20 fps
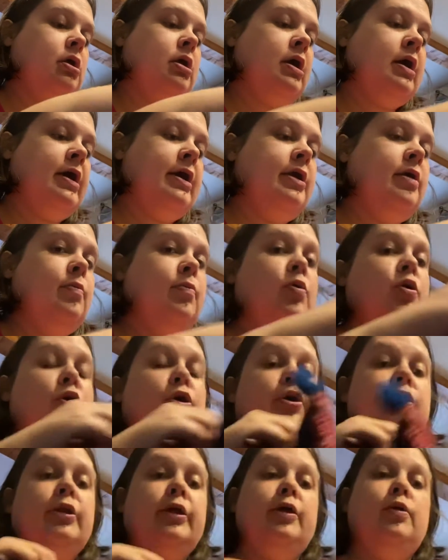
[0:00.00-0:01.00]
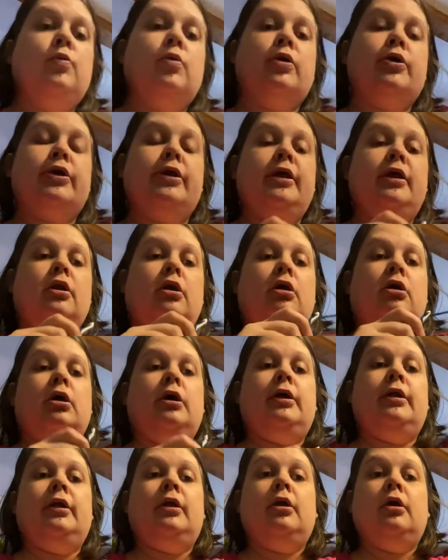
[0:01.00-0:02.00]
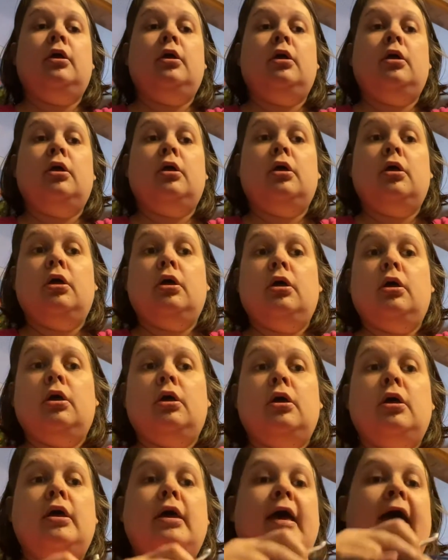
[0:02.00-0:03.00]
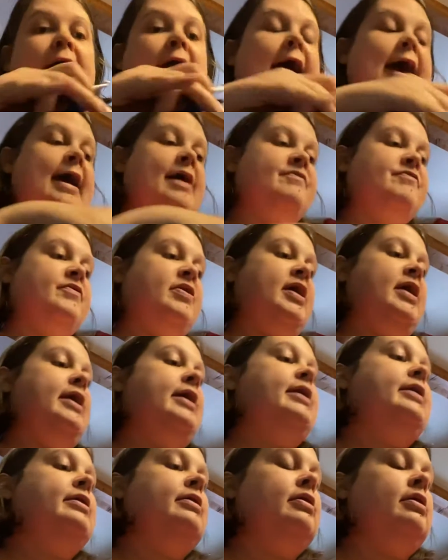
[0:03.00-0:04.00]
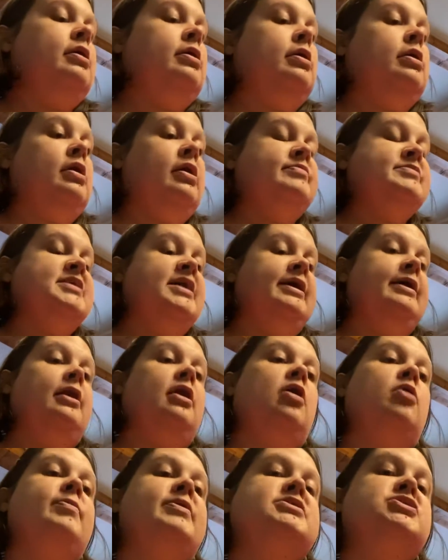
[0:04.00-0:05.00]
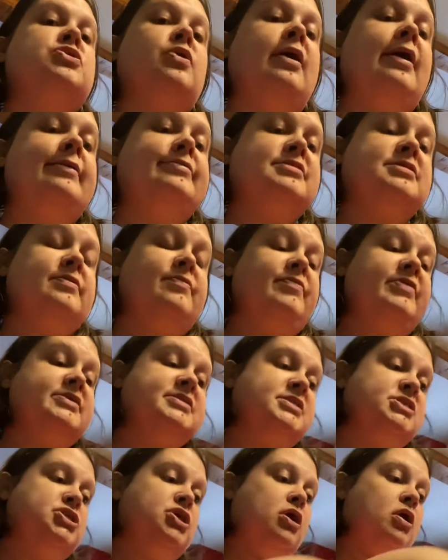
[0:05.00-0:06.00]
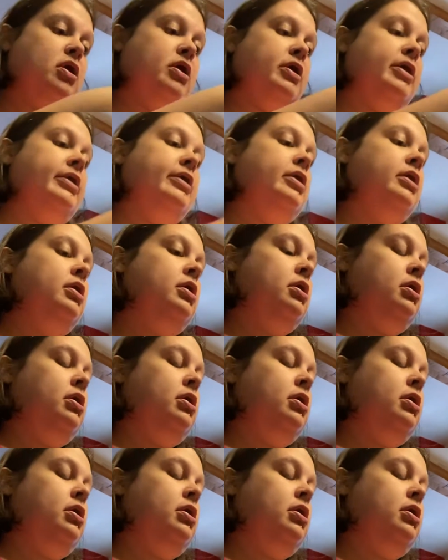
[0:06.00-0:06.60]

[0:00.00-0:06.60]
I am currently working on Afghan. I'm taking all my scraps of this yarn